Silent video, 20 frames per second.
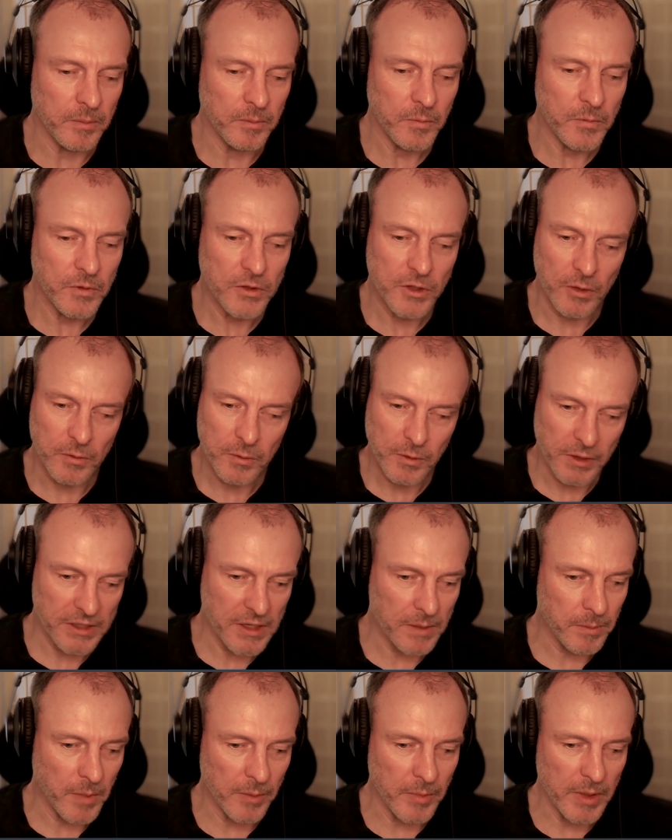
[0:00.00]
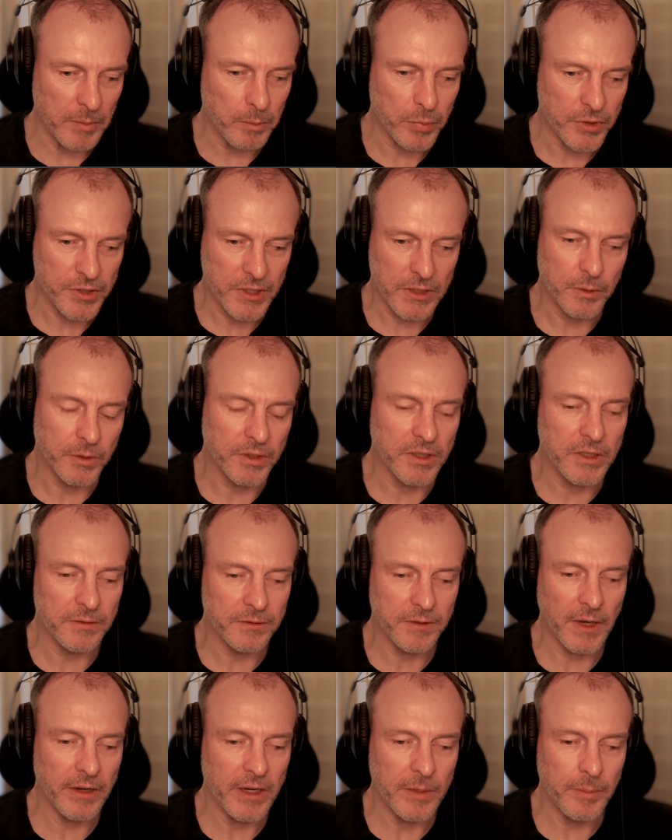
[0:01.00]
So for example, I mean, Brazil did a
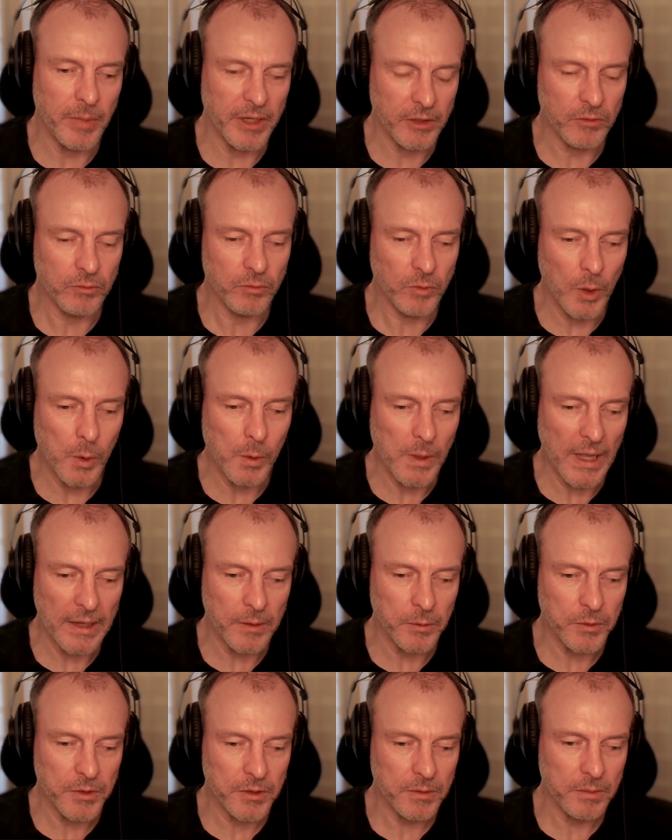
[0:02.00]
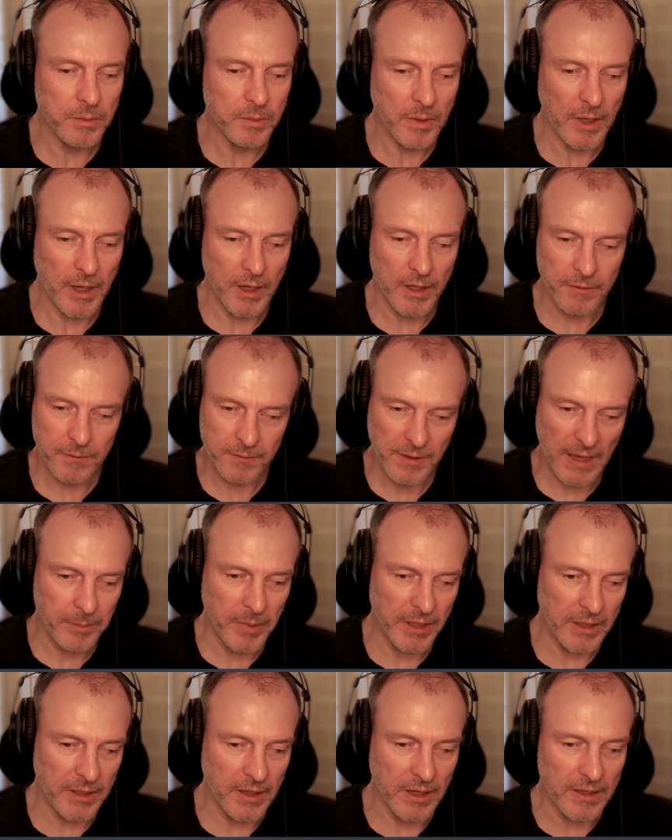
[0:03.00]
very big rollout of
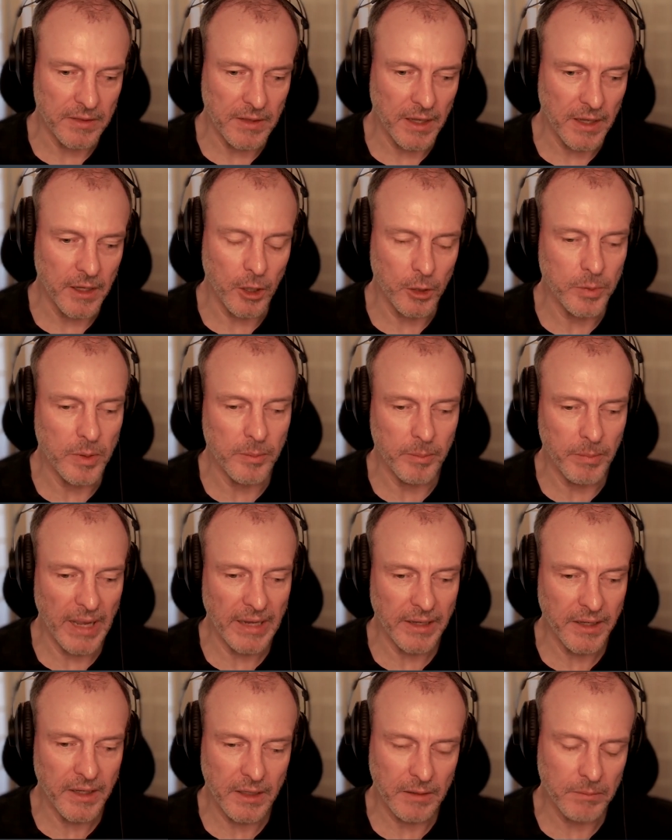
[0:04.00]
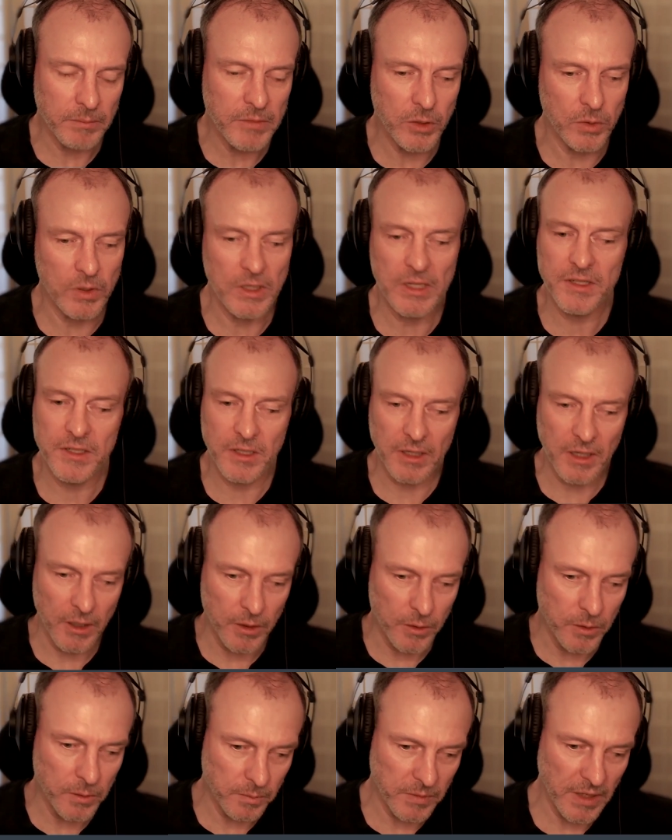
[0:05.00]
FAPI in their open banking 2 years
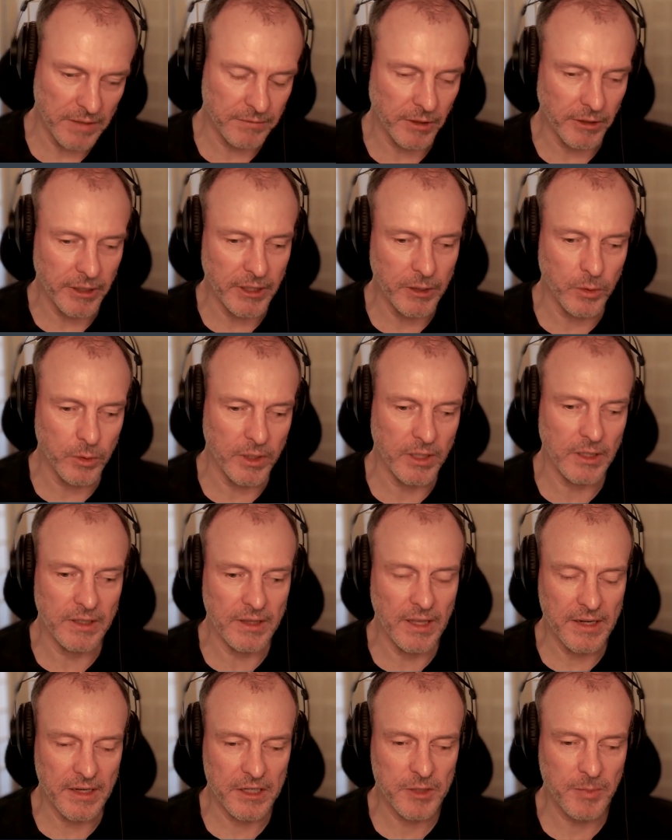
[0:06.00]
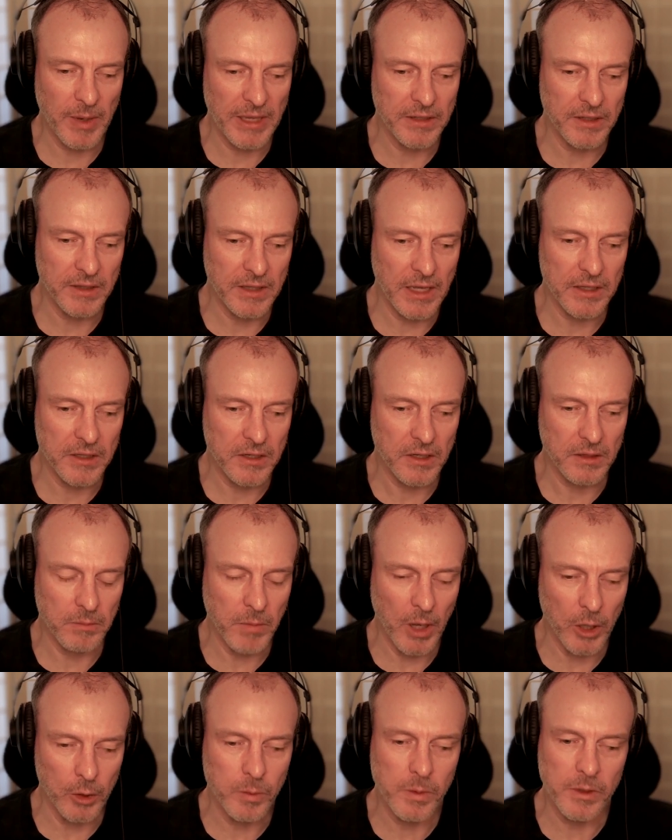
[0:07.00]
ago. They very quickly then expanded that to
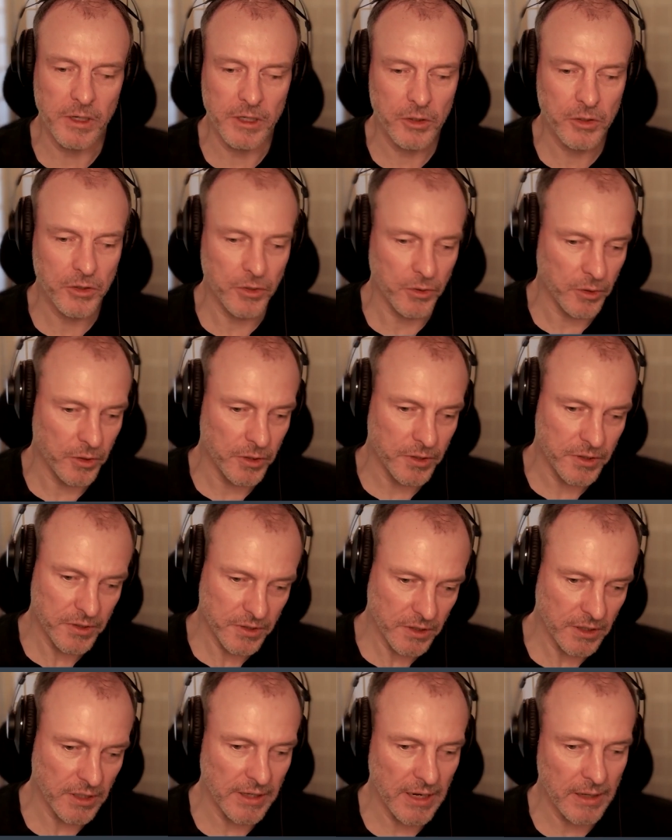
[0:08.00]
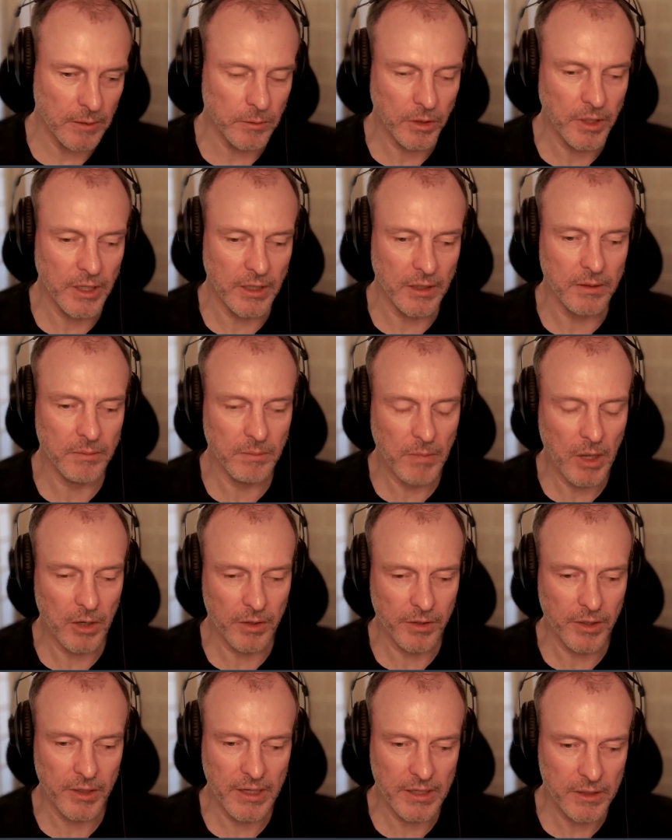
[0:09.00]
open insurance and are now looking at
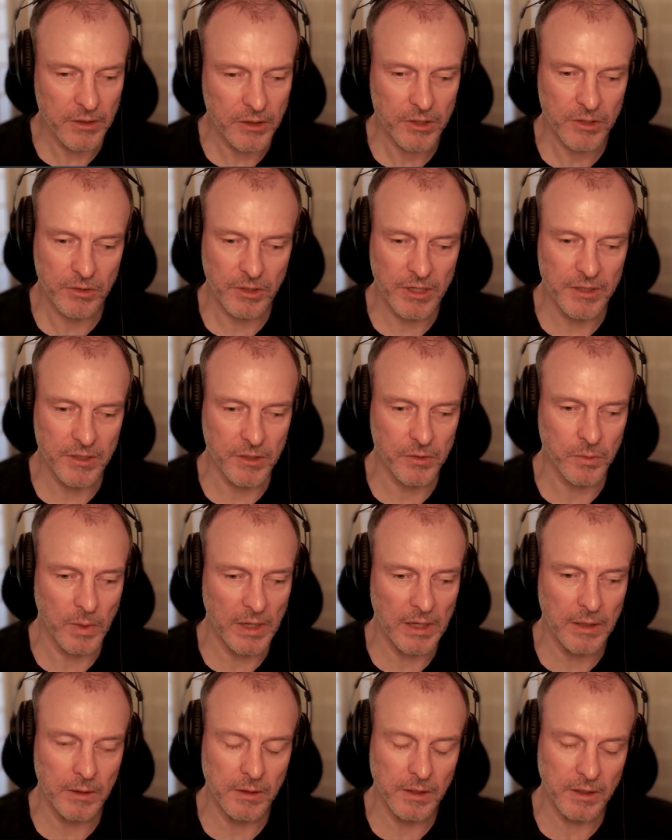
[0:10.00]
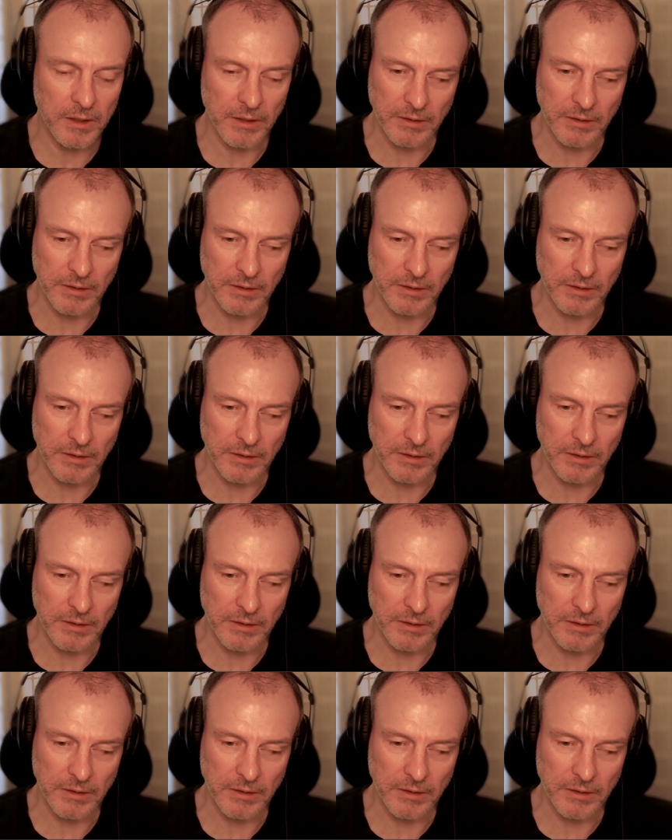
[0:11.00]
other industries as well.